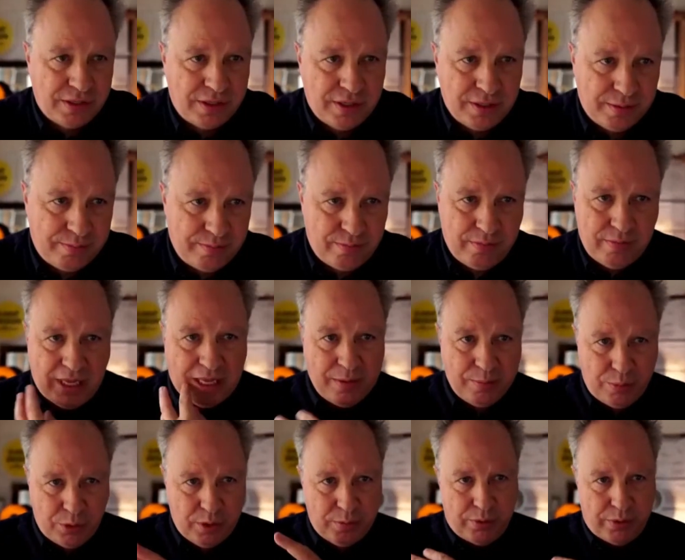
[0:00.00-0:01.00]
because the
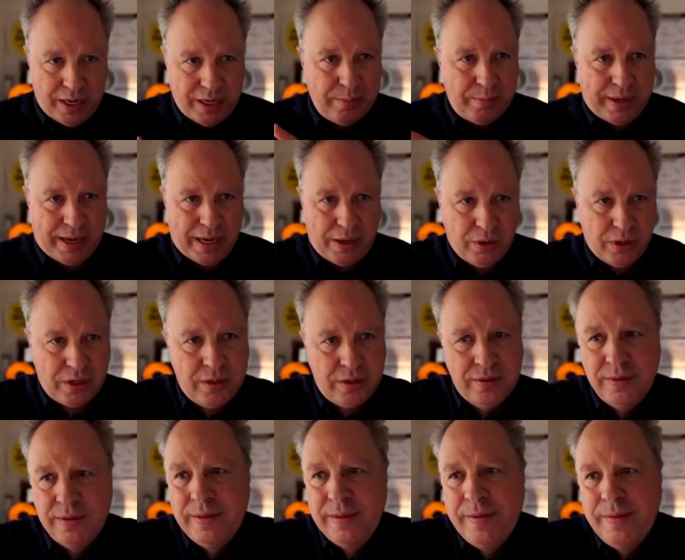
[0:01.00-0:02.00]
input brain
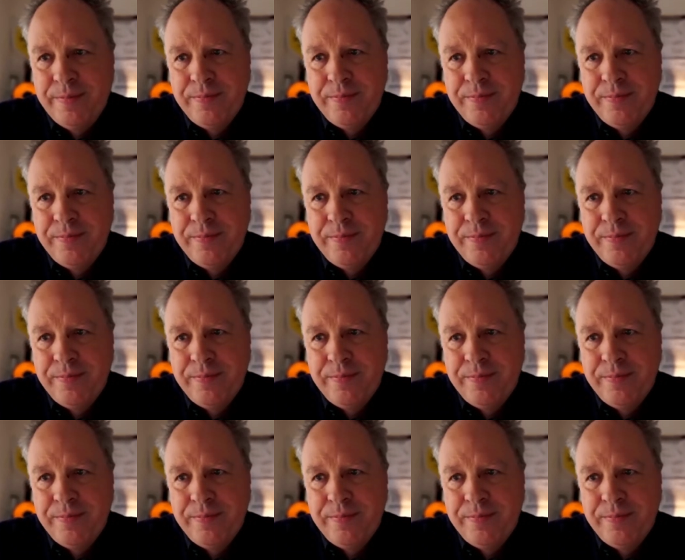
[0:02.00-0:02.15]
power